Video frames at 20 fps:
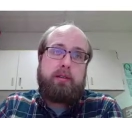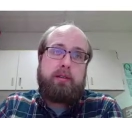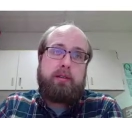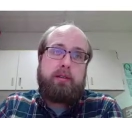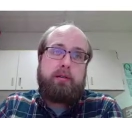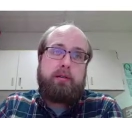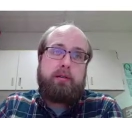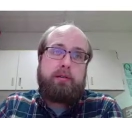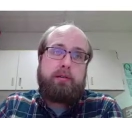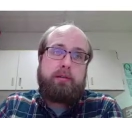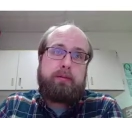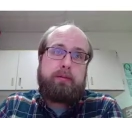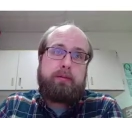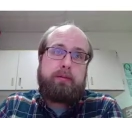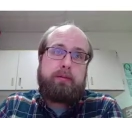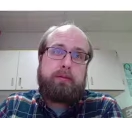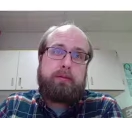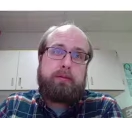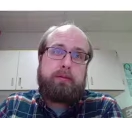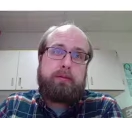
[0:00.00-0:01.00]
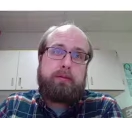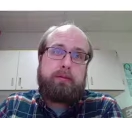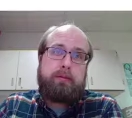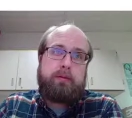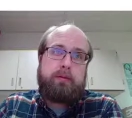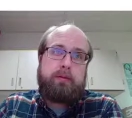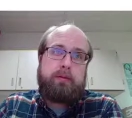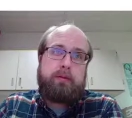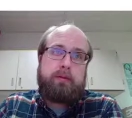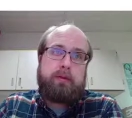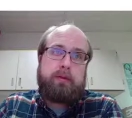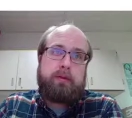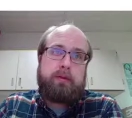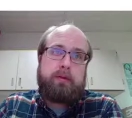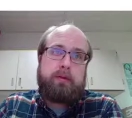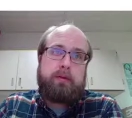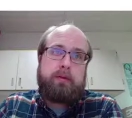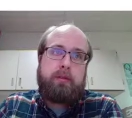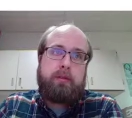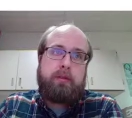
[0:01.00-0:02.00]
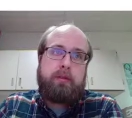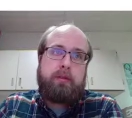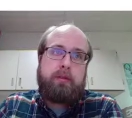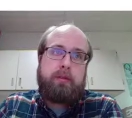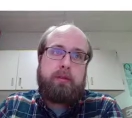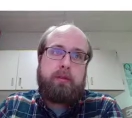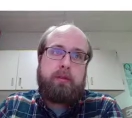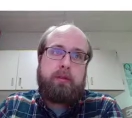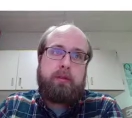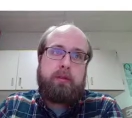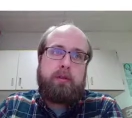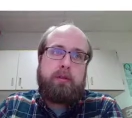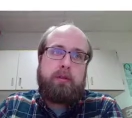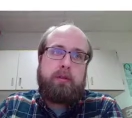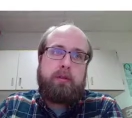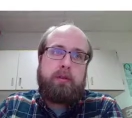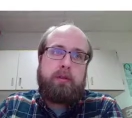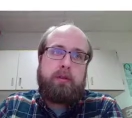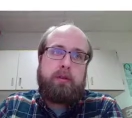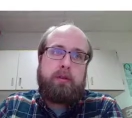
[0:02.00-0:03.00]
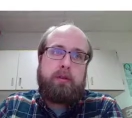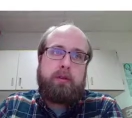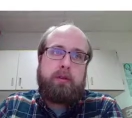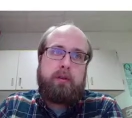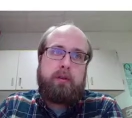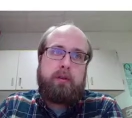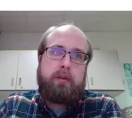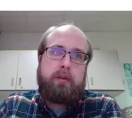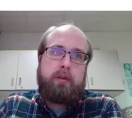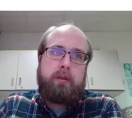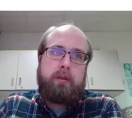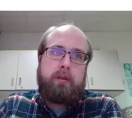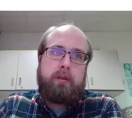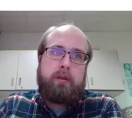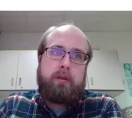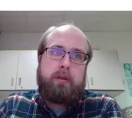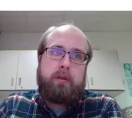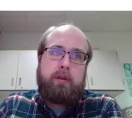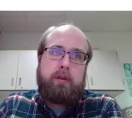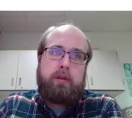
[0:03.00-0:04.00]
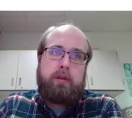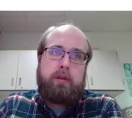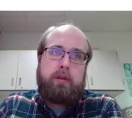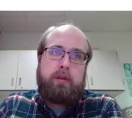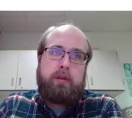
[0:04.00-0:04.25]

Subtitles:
[no speech]